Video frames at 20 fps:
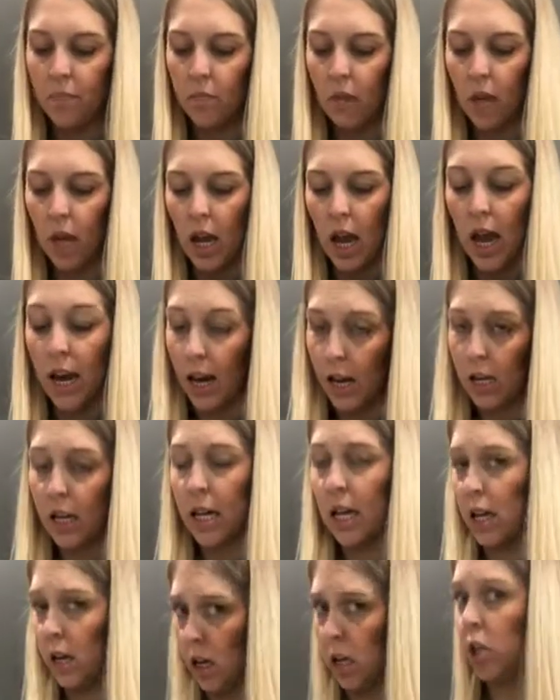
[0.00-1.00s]
and I
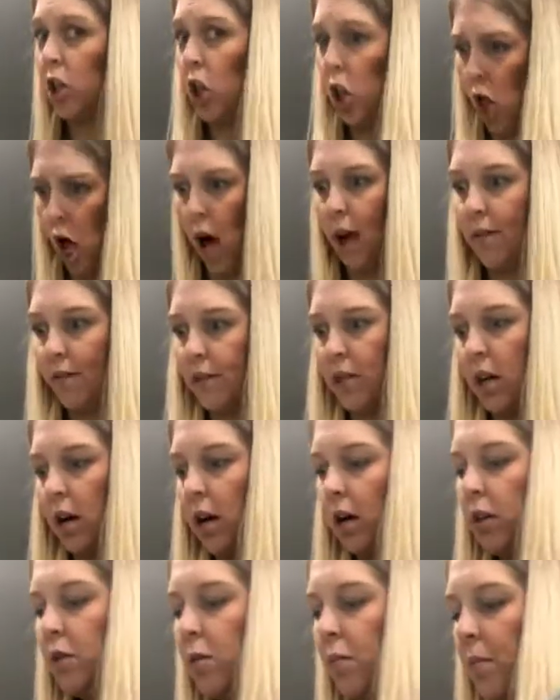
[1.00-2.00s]
eat a lot of
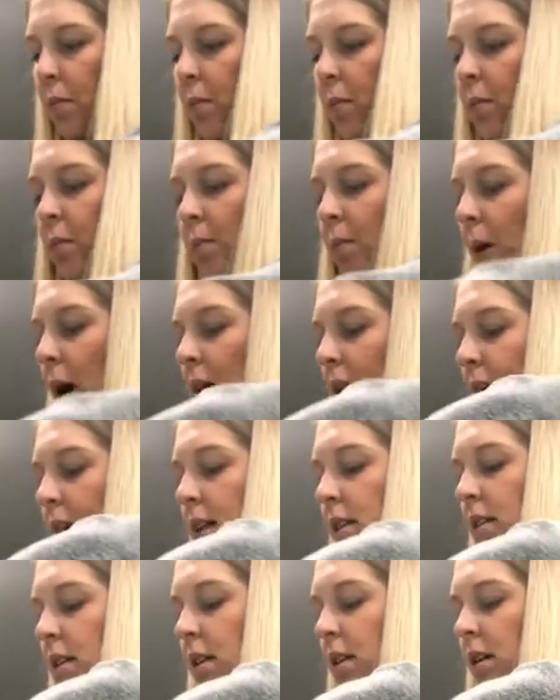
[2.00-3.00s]
dough,
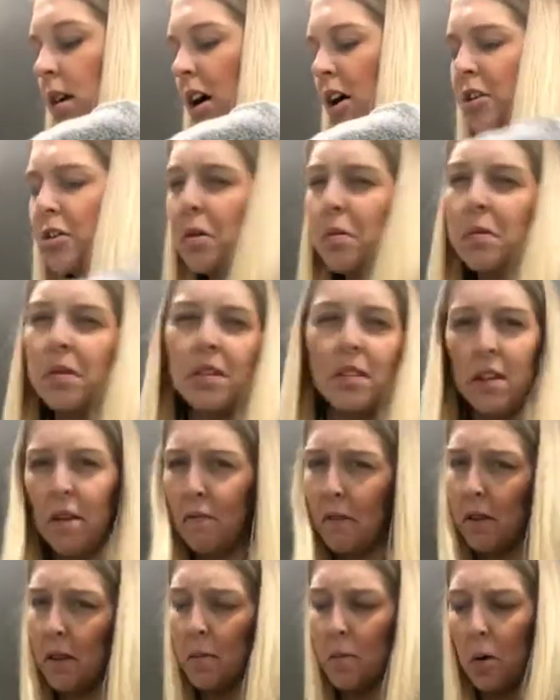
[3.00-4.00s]
but also it was 7
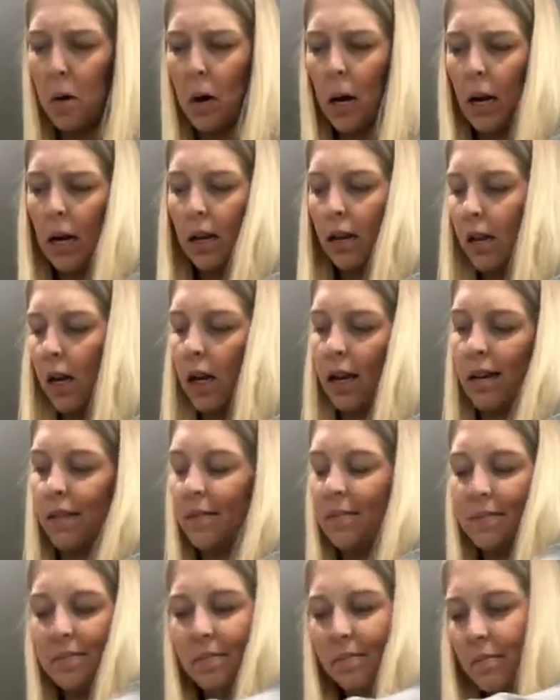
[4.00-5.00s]
in the morning, and like,
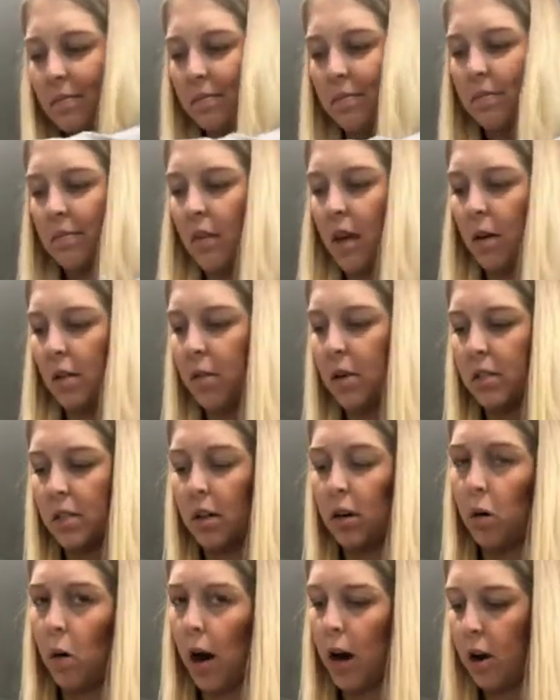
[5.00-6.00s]
I wasn't
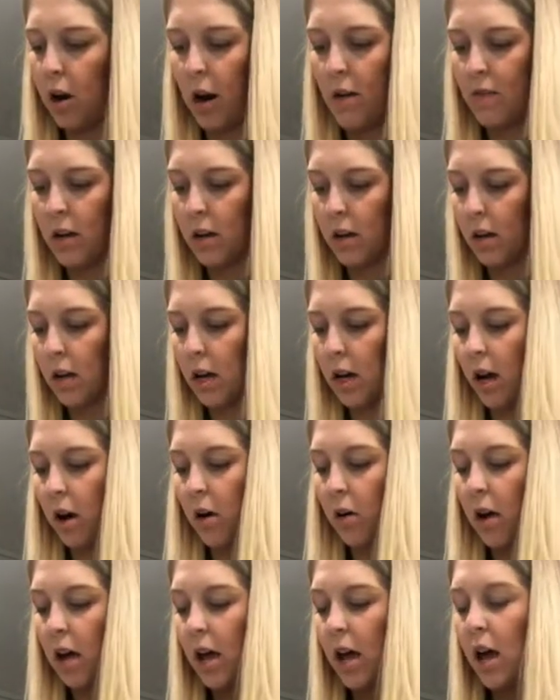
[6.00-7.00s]
quite craving cookie dough.
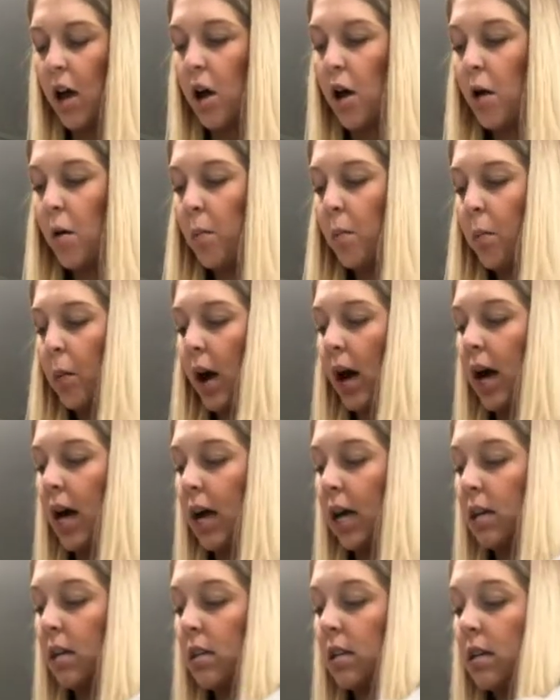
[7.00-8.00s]

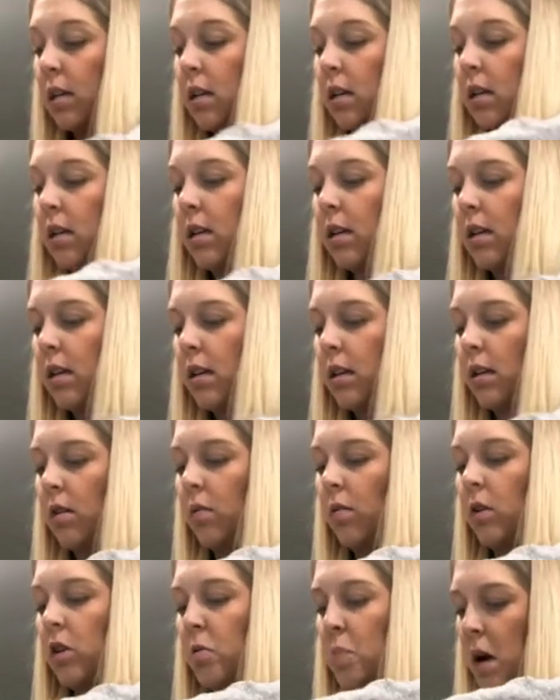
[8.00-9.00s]
But
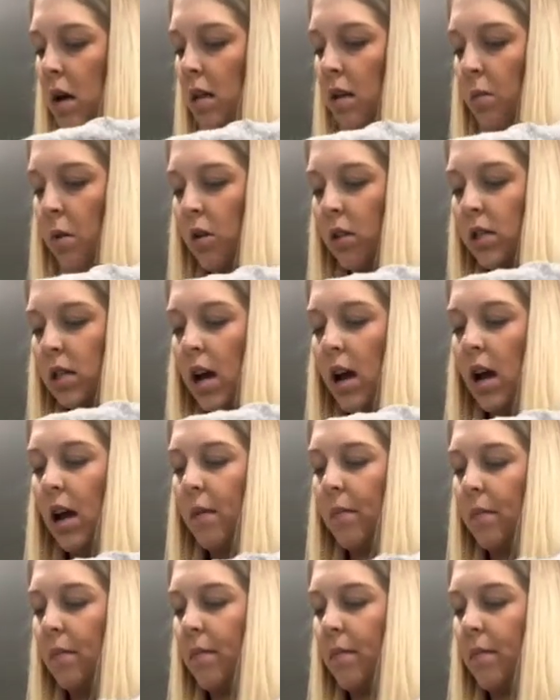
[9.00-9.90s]
when you make them all the time,